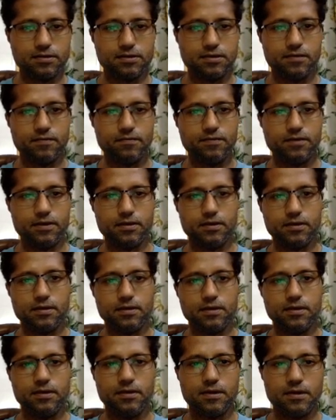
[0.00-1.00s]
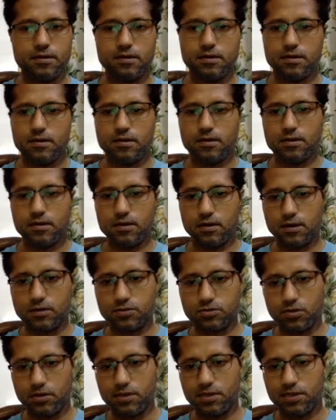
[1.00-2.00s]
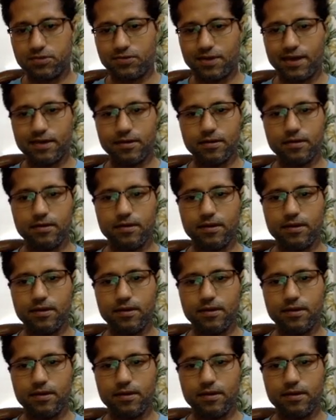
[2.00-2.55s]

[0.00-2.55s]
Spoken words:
in a triangle